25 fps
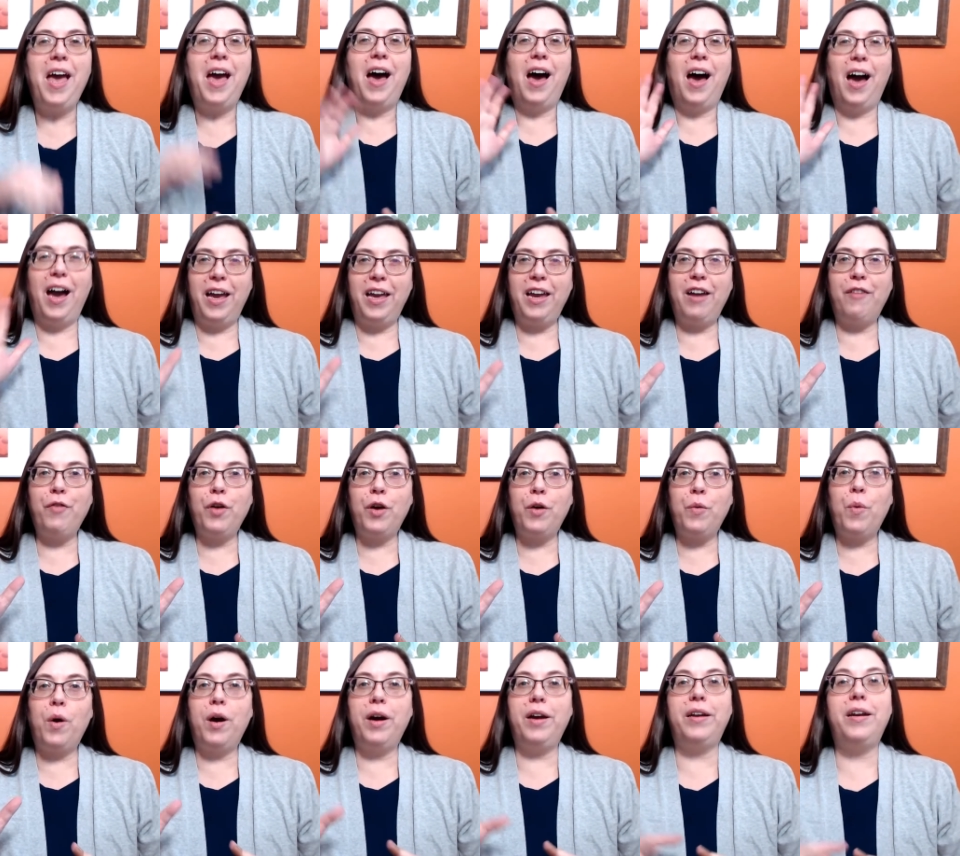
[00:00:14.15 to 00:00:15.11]
Hi
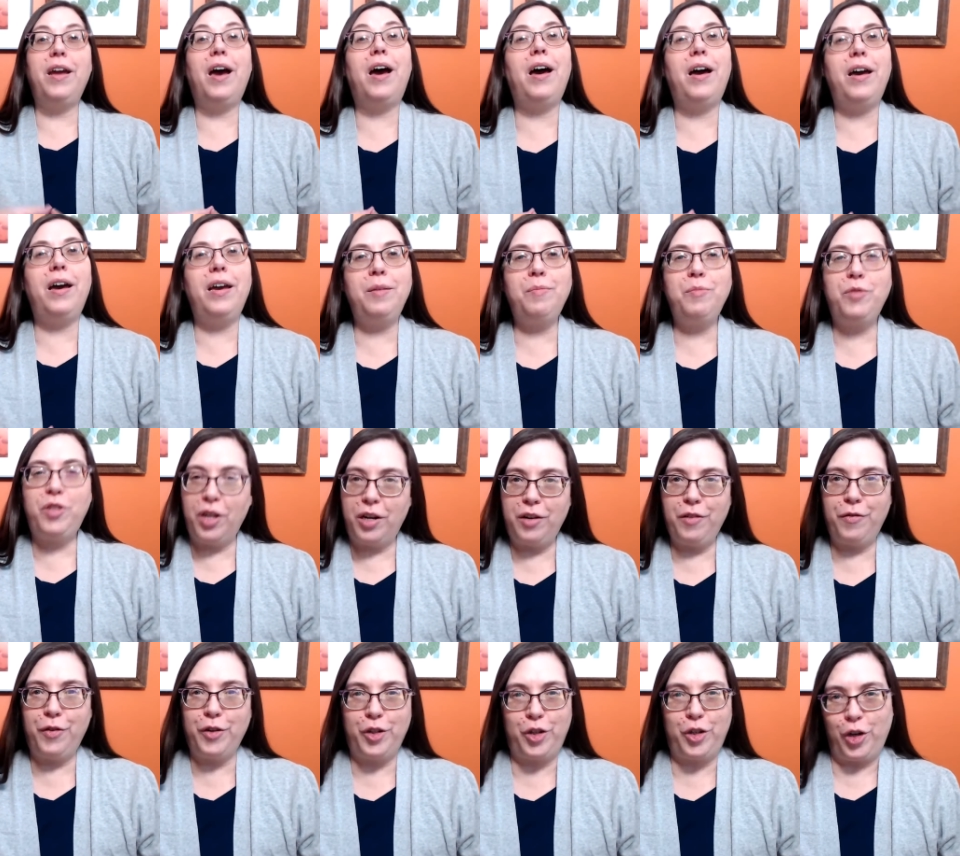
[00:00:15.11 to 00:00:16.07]
everyone, I'm
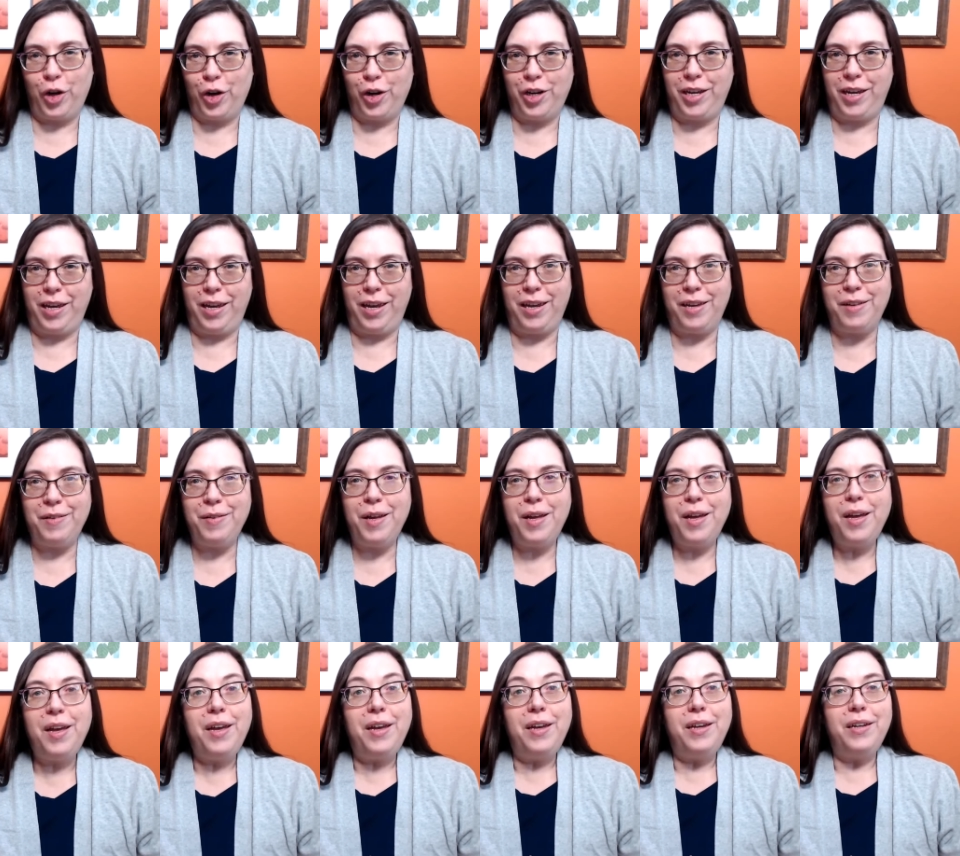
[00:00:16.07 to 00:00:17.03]
Jennifer Sharkey.
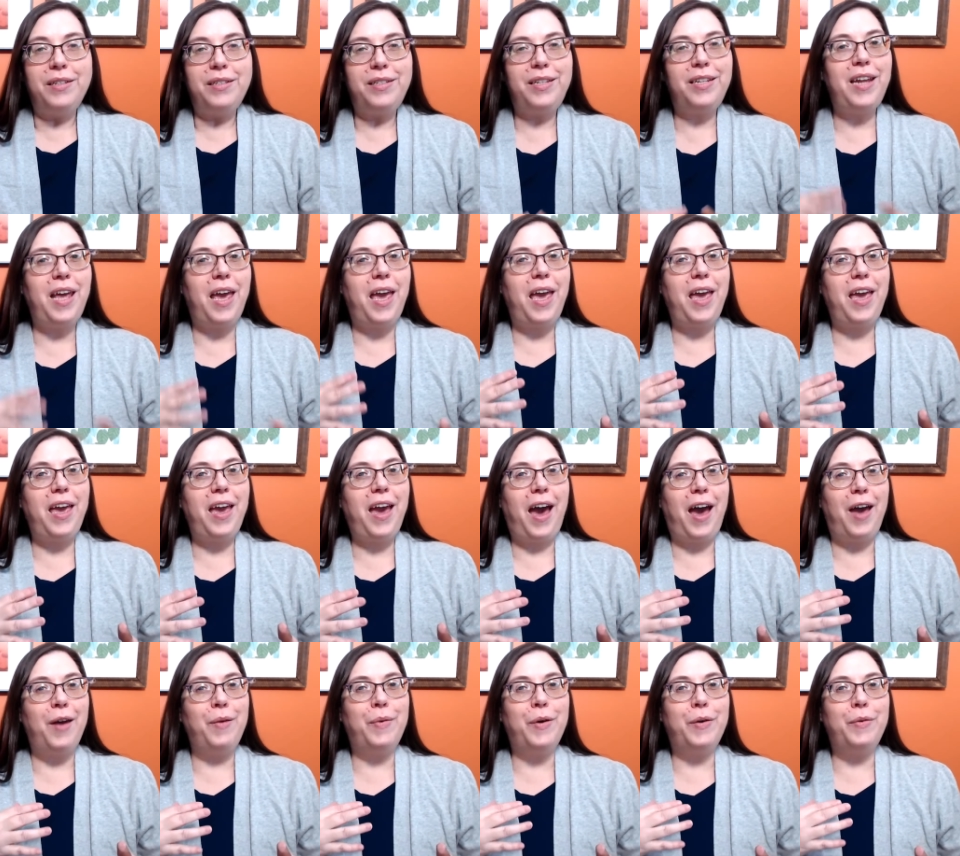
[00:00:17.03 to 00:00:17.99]
Today
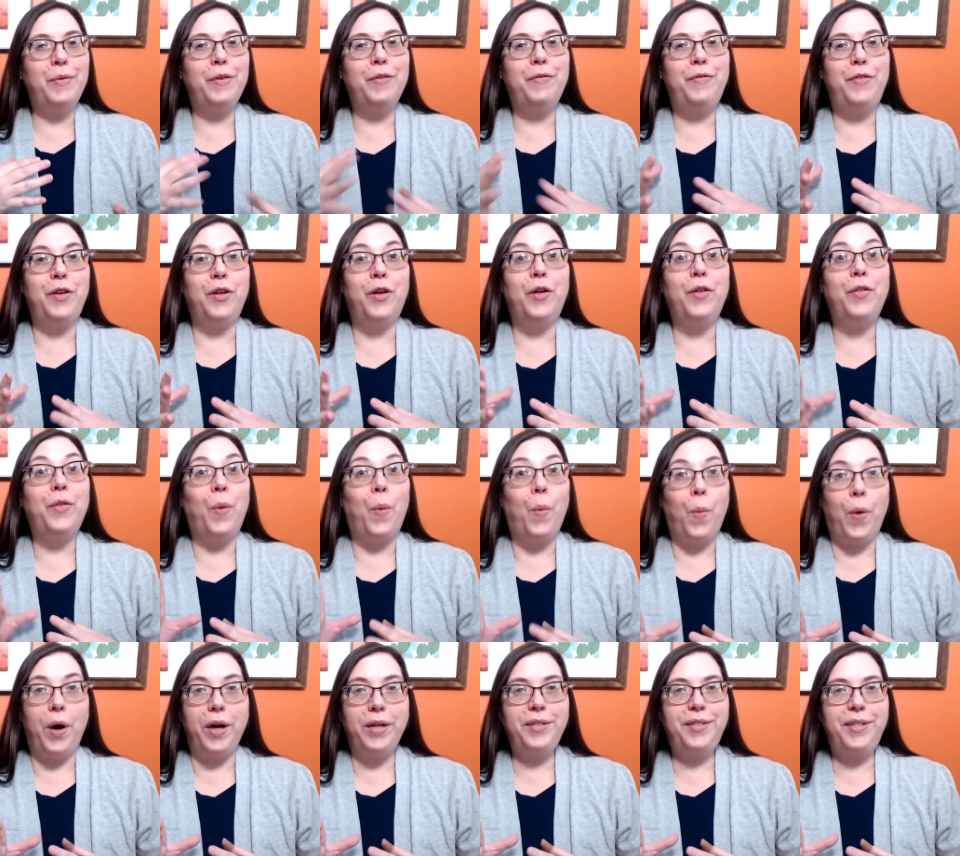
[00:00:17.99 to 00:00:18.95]
I will reveal the
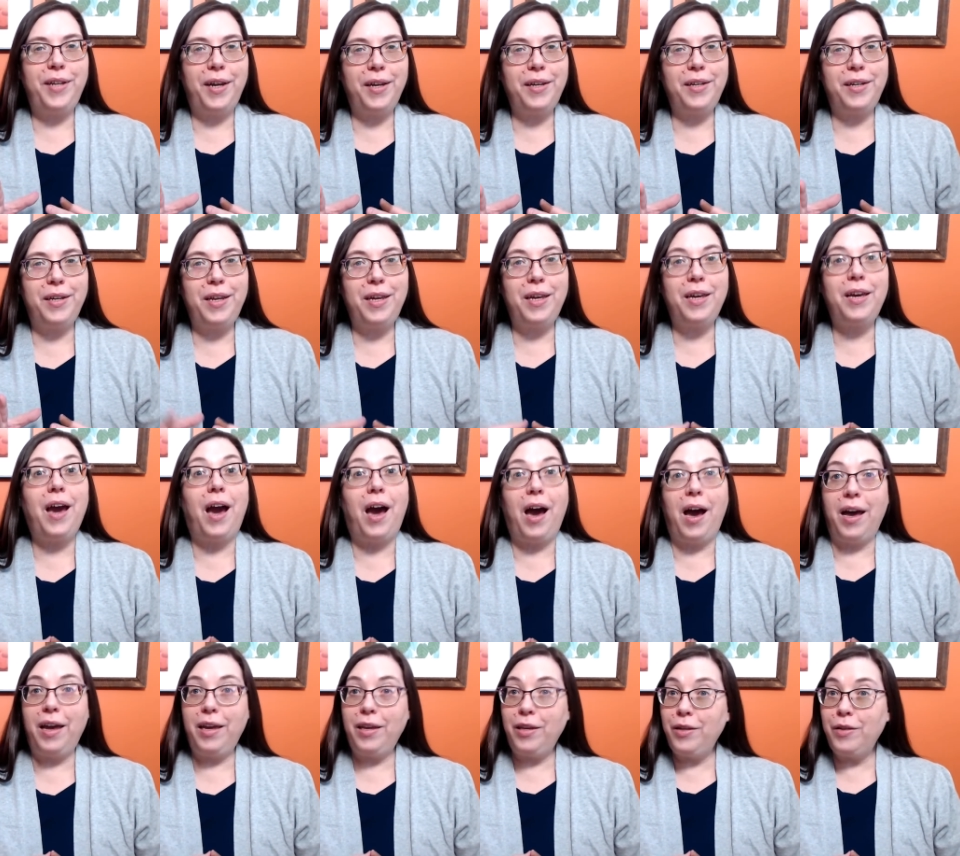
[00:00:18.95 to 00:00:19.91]
one technique
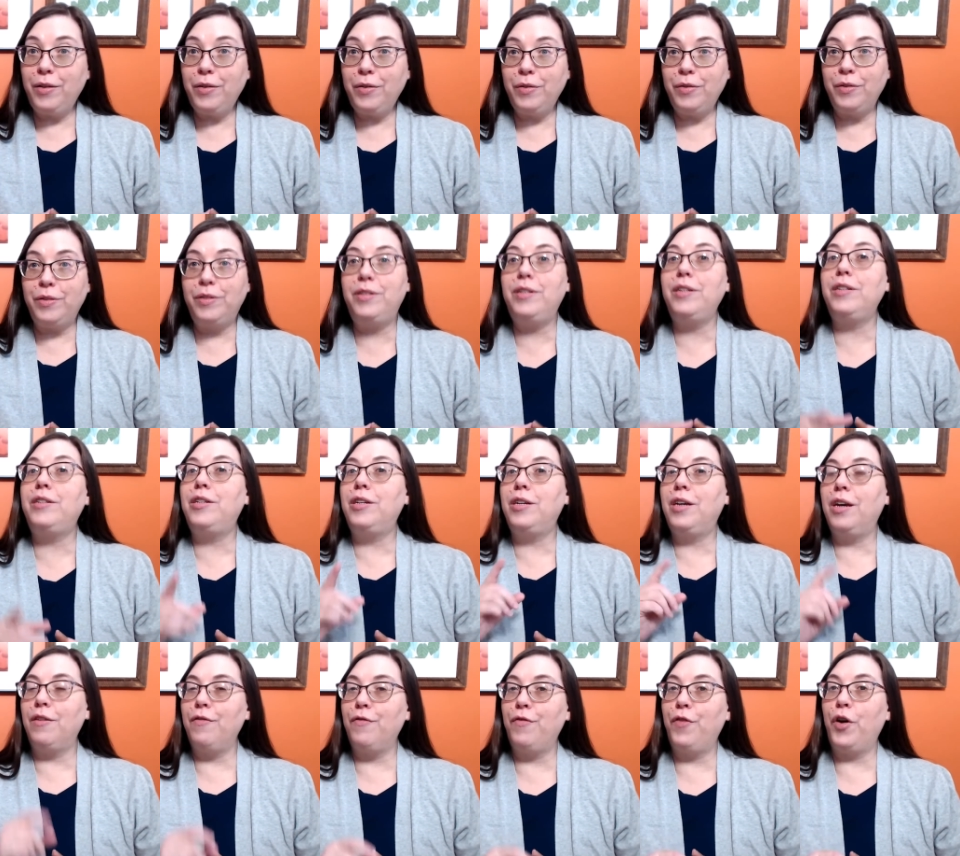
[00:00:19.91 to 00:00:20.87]
I used to
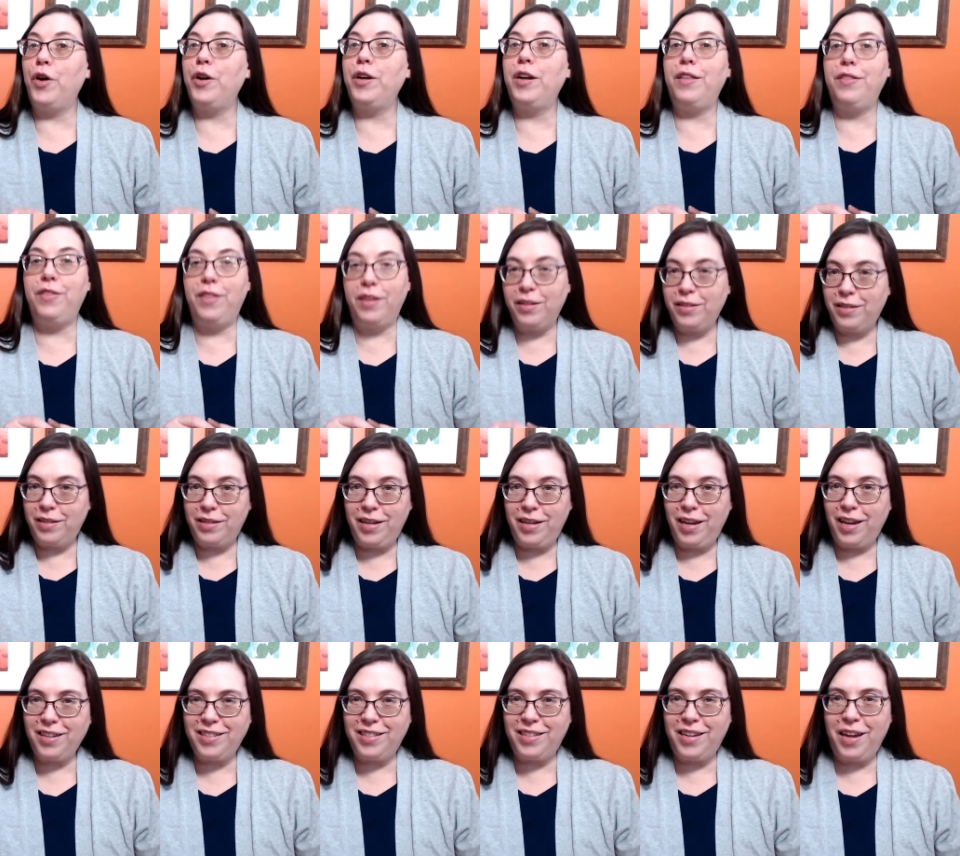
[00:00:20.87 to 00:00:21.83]
convert this
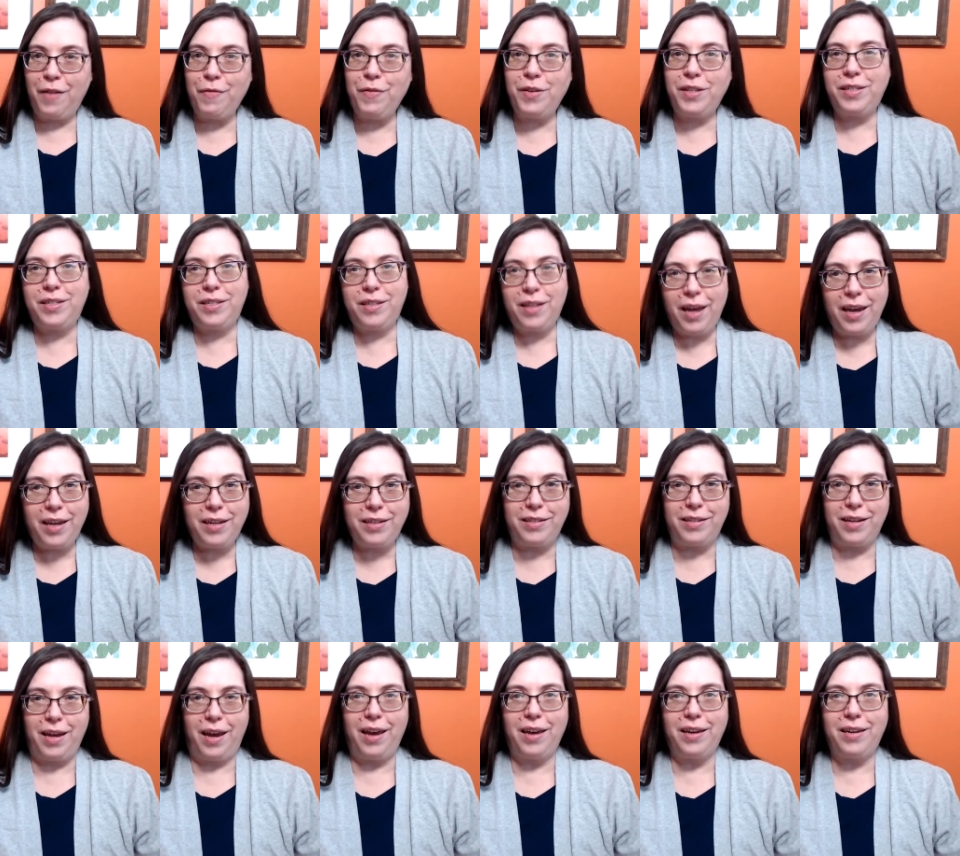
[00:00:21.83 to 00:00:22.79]
text-heavy slide deck